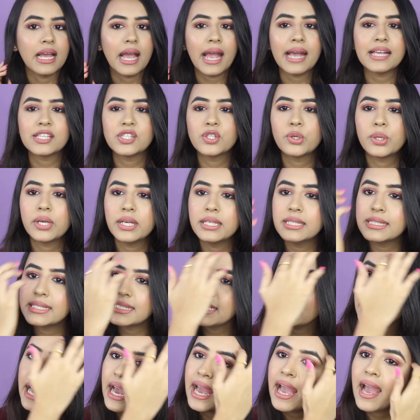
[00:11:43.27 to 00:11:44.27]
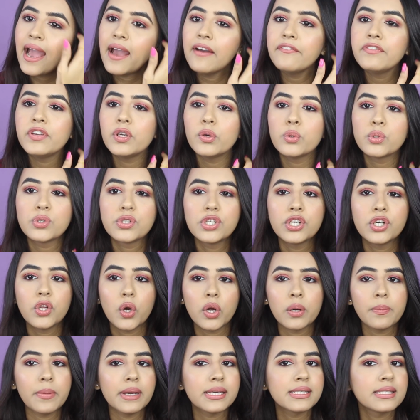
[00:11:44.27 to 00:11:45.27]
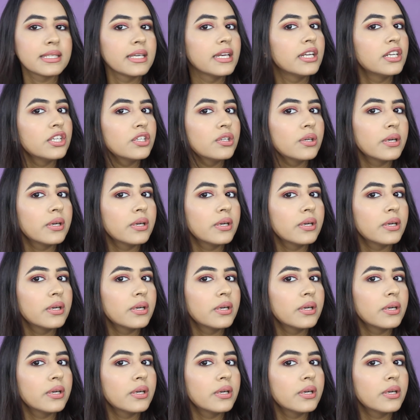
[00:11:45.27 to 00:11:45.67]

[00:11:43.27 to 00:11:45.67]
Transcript: As you can see, I have used it on my skin